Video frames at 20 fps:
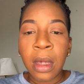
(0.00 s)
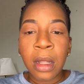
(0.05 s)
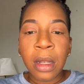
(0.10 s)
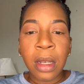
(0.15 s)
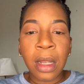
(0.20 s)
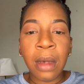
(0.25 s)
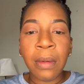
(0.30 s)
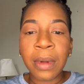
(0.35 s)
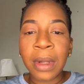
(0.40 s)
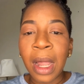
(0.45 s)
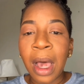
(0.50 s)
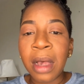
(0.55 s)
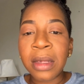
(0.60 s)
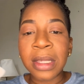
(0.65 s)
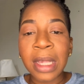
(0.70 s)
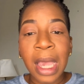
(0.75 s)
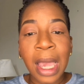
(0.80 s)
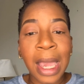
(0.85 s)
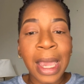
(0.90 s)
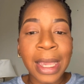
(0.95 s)
lip gloss
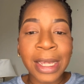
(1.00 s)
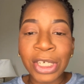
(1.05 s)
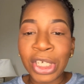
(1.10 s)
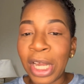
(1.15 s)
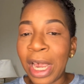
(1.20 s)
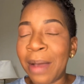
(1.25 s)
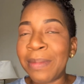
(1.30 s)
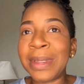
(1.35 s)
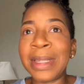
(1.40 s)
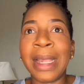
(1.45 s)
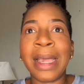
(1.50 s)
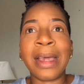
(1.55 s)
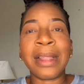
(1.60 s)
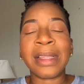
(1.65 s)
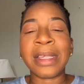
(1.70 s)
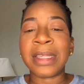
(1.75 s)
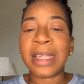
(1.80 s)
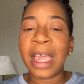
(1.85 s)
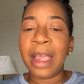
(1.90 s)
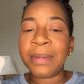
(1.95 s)
and chapstick at the
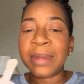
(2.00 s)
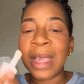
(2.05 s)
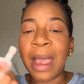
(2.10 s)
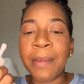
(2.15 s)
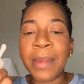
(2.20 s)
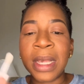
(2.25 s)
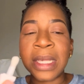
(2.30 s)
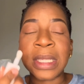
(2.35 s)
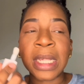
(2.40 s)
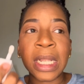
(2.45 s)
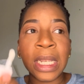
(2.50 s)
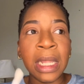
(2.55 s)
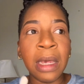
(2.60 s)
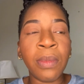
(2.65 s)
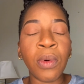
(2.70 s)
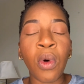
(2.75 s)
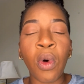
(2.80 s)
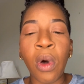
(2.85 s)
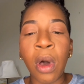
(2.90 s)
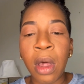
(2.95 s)
same time. It's a lip
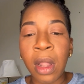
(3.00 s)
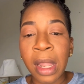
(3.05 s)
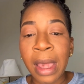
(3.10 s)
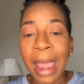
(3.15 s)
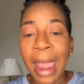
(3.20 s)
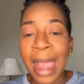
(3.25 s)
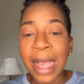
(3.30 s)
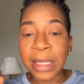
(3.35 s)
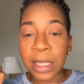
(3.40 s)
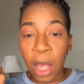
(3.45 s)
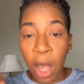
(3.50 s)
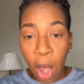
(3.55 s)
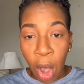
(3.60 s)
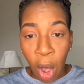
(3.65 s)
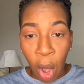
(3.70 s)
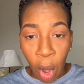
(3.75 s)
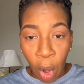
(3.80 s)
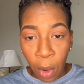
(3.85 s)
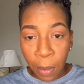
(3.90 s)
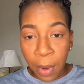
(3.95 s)
oil. It has
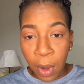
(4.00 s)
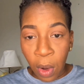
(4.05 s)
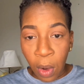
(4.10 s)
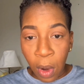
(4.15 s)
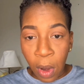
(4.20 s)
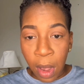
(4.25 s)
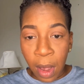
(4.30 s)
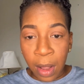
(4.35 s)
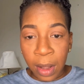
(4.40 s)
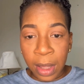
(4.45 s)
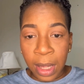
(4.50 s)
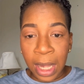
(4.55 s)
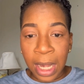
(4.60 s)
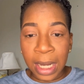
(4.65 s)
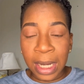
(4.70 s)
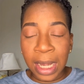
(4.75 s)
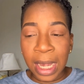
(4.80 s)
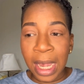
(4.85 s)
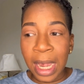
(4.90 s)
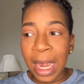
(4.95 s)
jojoba oil in
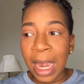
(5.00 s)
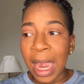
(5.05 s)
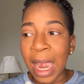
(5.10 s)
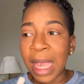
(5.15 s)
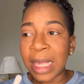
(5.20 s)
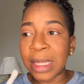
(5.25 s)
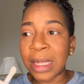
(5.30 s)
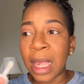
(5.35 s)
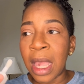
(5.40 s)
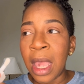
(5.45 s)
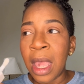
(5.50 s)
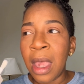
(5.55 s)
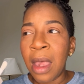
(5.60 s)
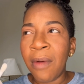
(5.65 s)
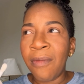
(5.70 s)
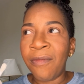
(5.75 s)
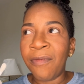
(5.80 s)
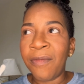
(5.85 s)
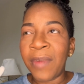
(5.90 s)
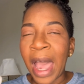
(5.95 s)
it. It has
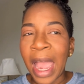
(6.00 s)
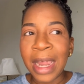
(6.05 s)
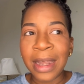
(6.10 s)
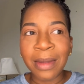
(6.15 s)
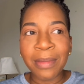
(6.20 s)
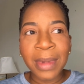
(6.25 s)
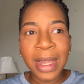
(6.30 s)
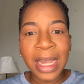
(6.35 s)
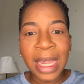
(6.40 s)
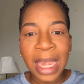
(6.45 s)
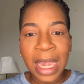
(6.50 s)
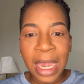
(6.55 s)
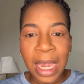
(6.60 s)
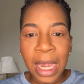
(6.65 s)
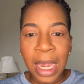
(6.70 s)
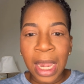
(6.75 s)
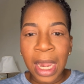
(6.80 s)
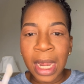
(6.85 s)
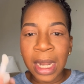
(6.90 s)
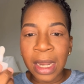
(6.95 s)
vitamin E
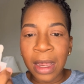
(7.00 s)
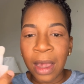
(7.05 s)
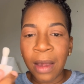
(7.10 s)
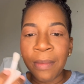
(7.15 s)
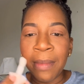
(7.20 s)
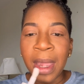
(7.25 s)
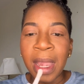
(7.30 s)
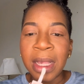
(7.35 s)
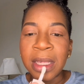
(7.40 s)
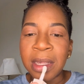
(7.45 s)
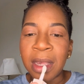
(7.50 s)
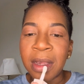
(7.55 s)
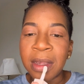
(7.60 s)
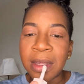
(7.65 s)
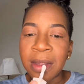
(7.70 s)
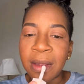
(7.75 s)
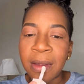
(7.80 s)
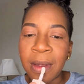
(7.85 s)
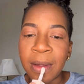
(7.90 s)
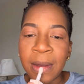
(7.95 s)
in it. Amazing.
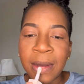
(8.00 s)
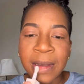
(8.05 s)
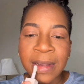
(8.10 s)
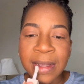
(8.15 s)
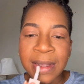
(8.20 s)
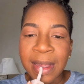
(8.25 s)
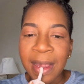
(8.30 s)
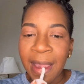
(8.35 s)
So you just